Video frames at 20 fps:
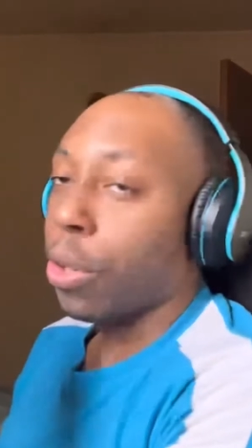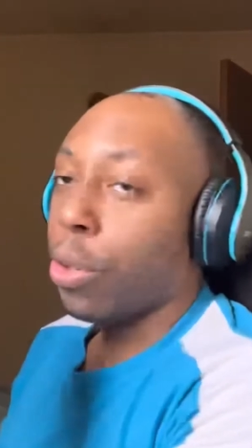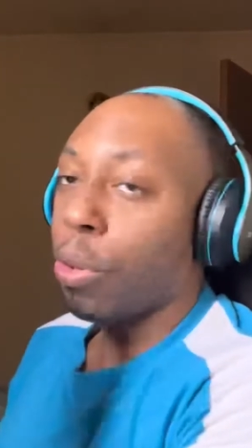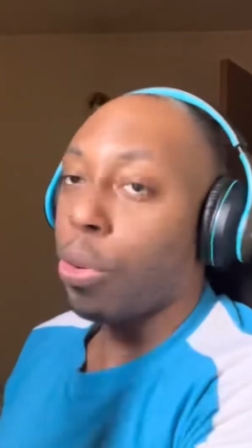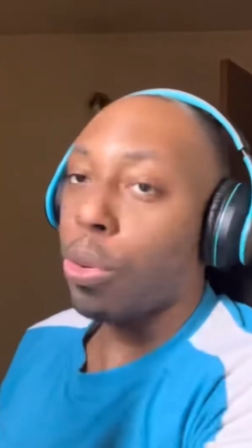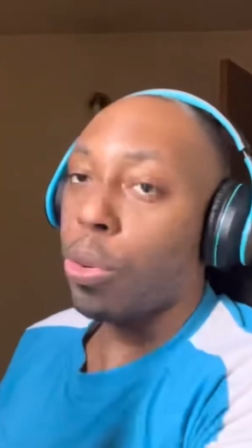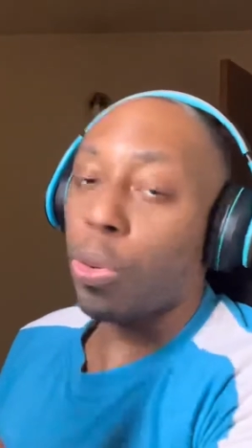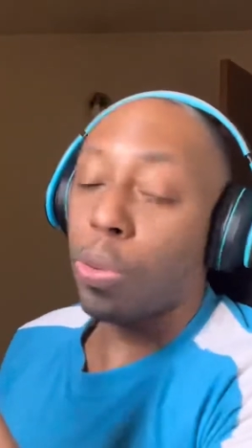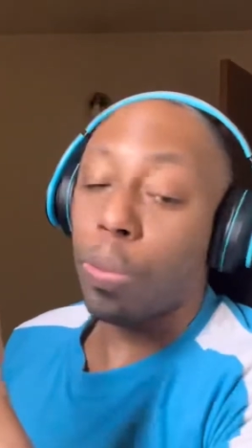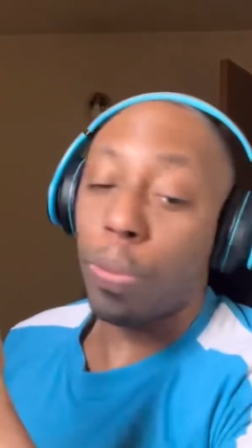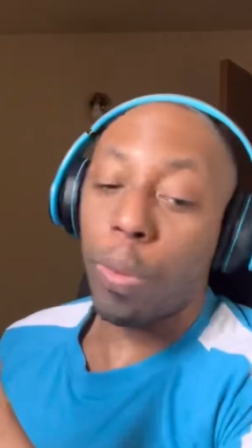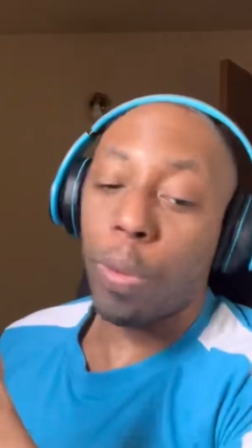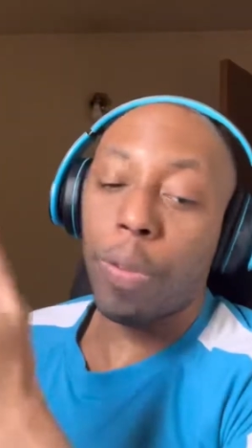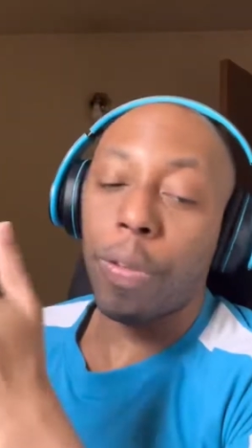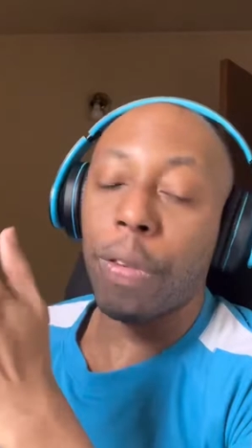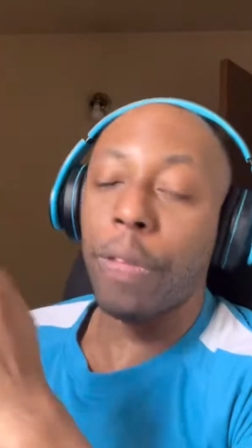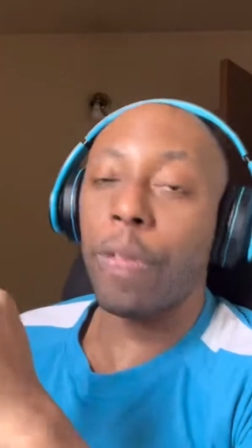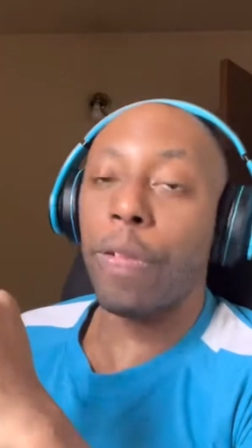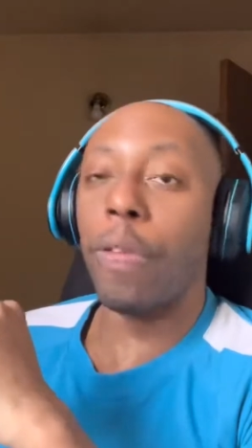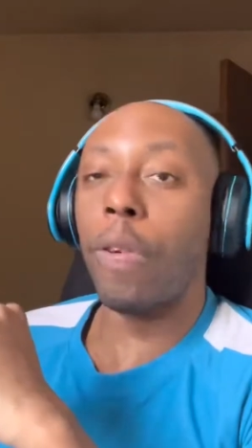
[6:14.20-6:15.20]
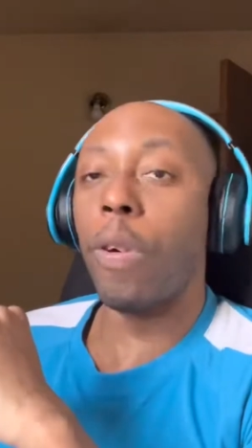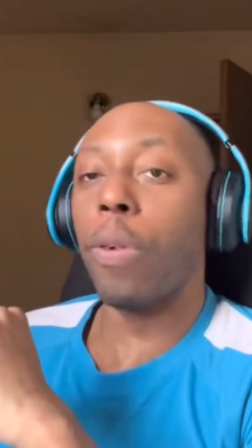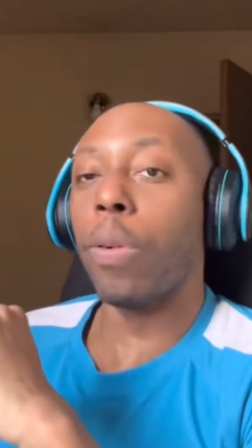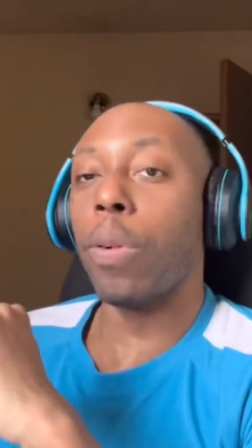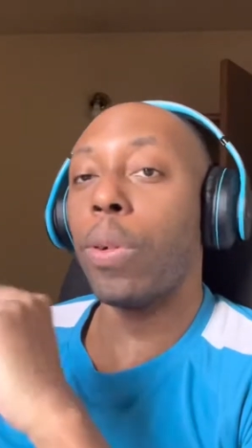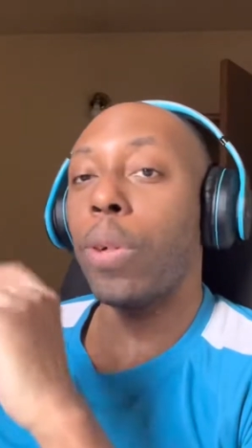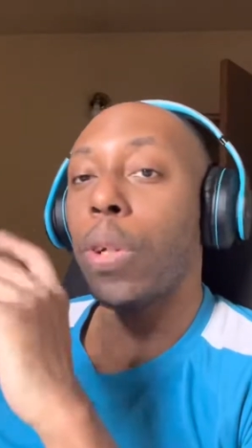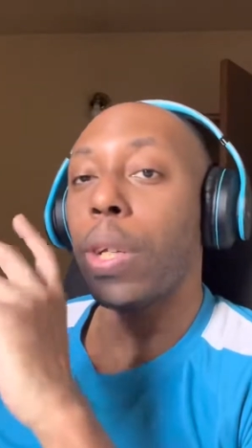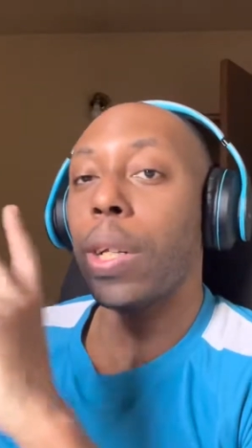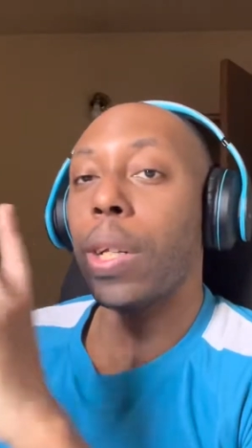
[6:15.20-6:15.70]
you moving
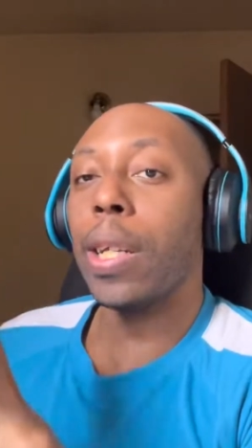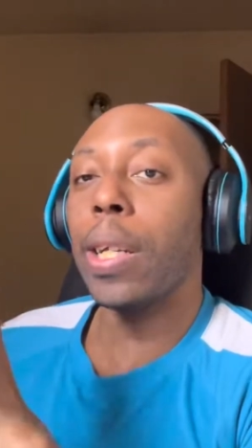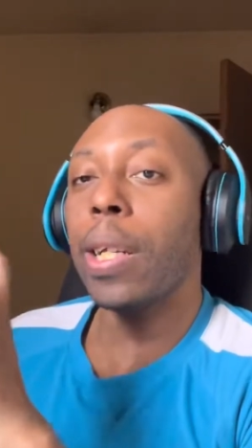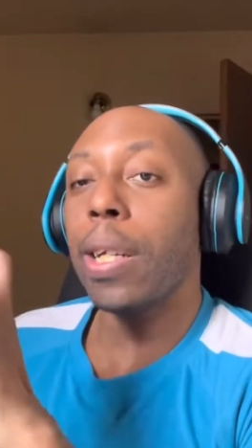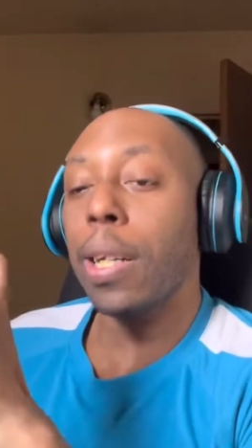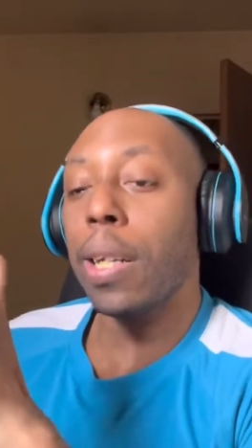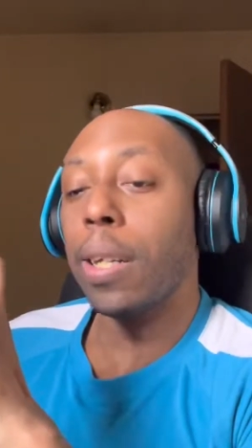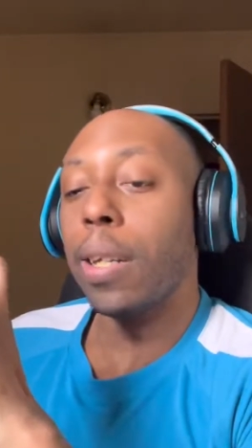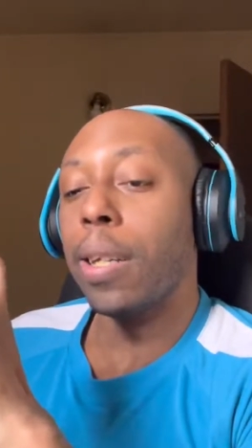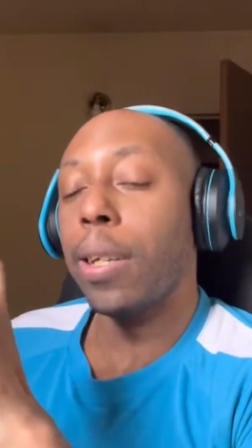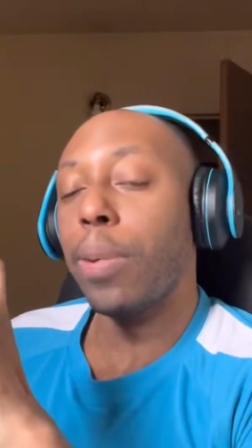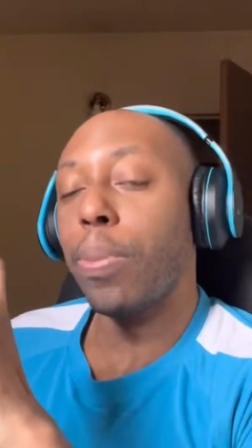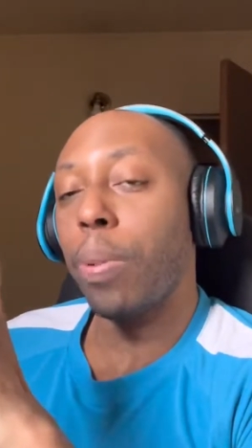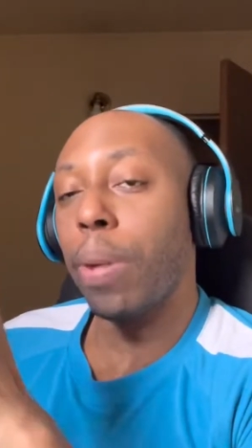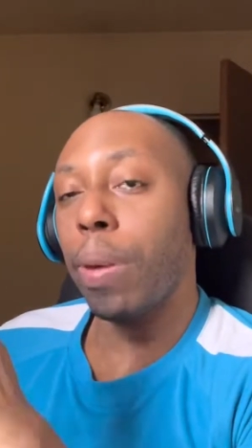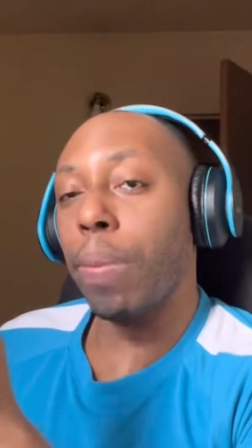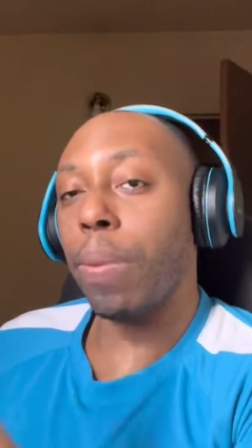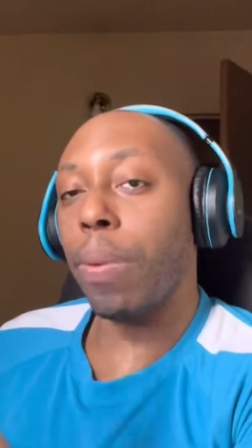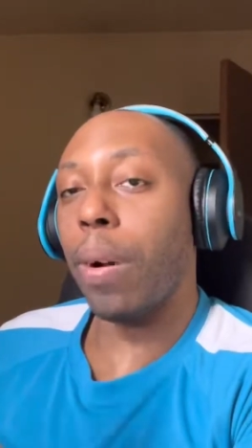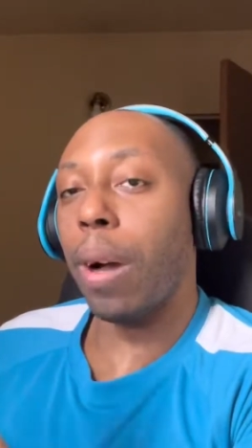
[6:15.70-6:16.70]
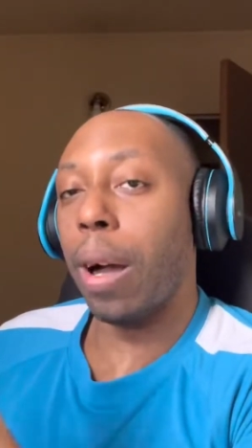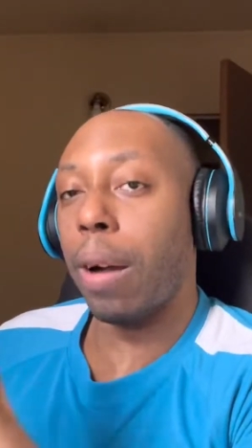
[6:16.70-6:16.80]
forward, deleting these people